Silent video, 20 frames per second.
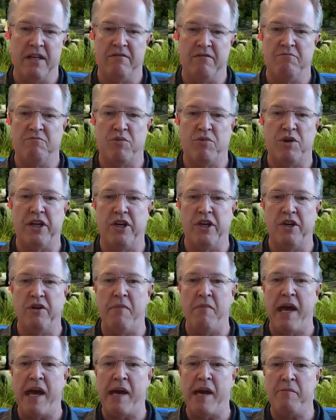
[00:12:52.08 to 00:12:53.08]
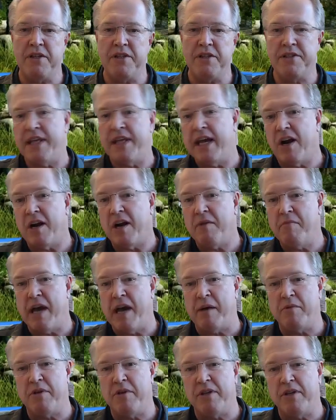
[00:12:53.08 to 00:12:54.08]
pretty cute mammals. They are
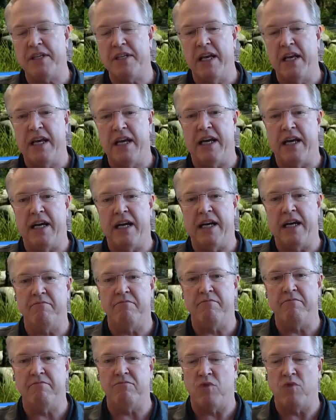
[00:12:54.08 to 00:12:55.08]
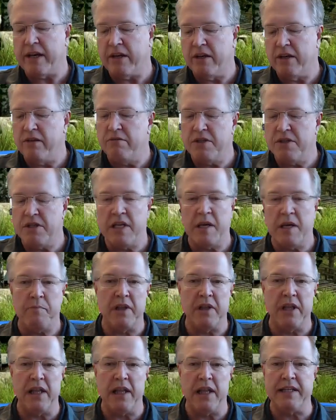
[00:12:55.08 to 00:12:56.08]
mammals. Raccoons
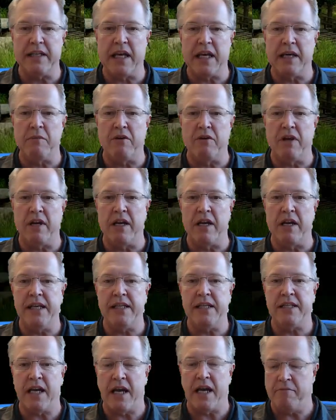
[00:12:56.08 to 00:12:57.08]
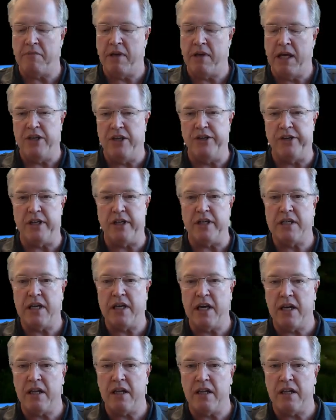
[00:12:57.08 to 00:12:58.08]
typically like to come out at nighttime. You can
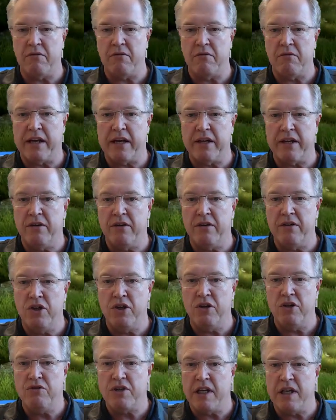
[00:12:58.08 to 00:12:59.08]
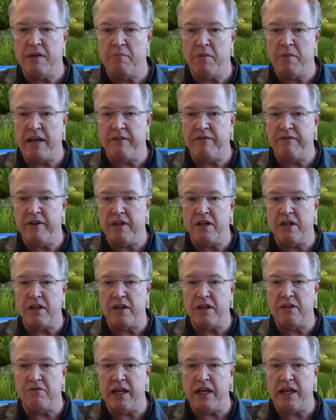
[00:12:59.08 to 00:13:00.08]
tell a raccoon usually by, if you look
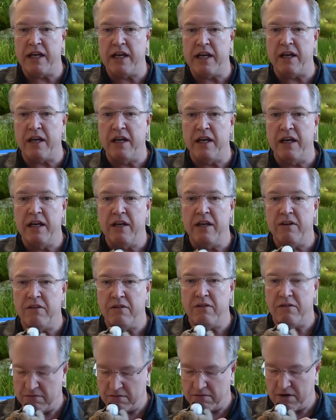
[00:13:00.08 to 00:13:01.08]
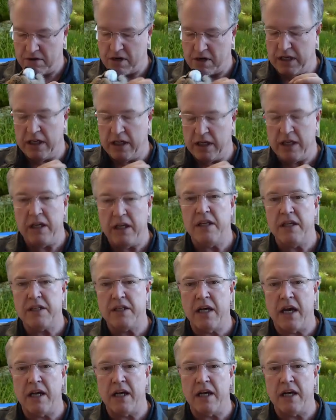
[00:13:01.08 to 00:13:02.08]
right here, well, Rocky, he's
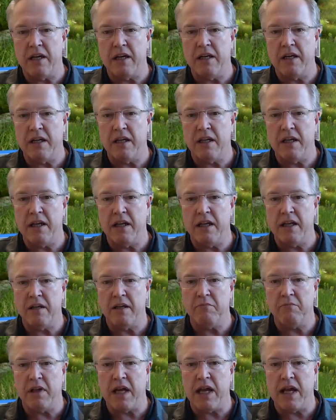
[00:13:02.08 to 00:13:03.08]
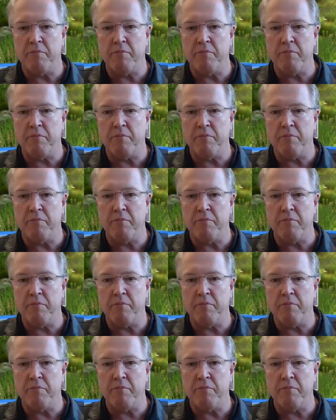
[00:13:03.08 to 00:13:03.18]
got a little black